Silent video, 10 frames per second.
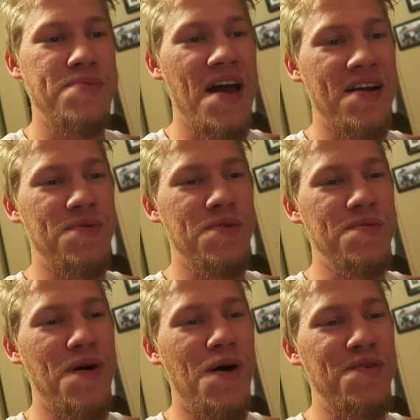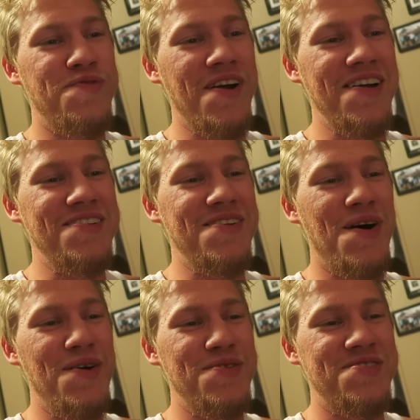Back, old freaking,
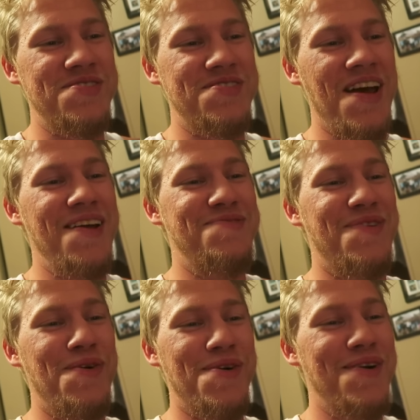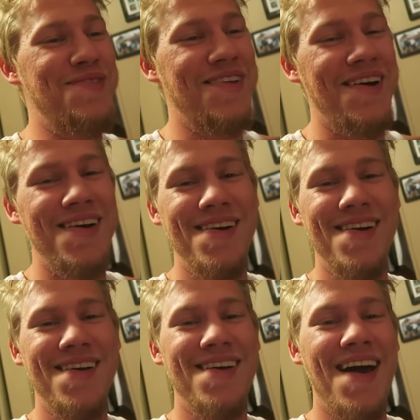old 10-4 over there,
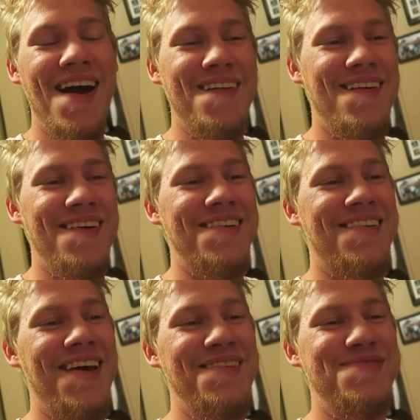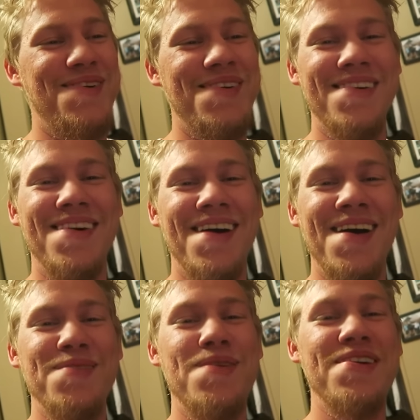Outlaw and
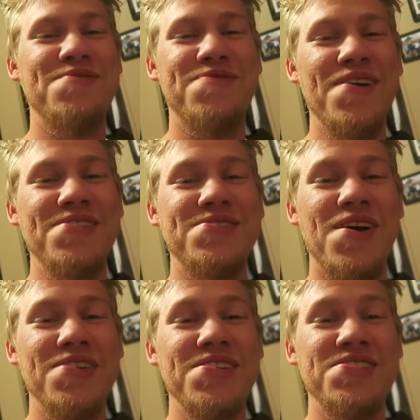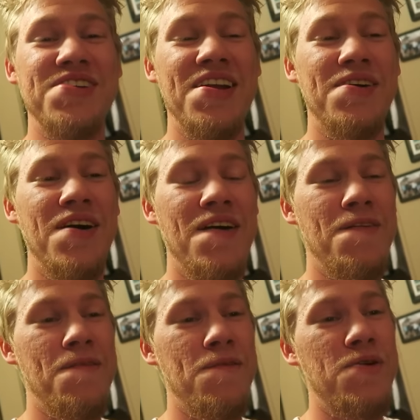10-4, me and Phil started this channel.
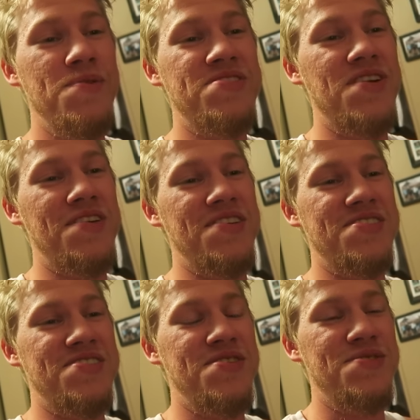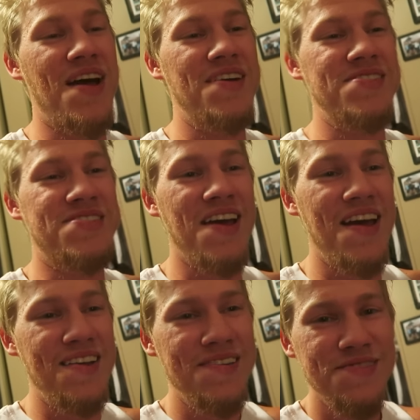What did we start this, in
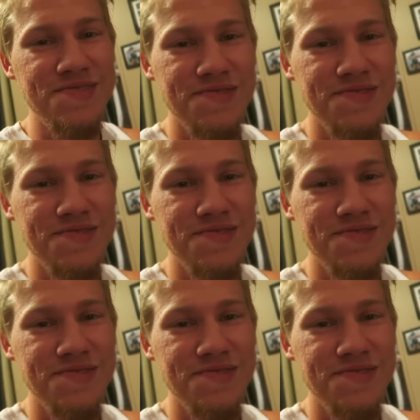2010?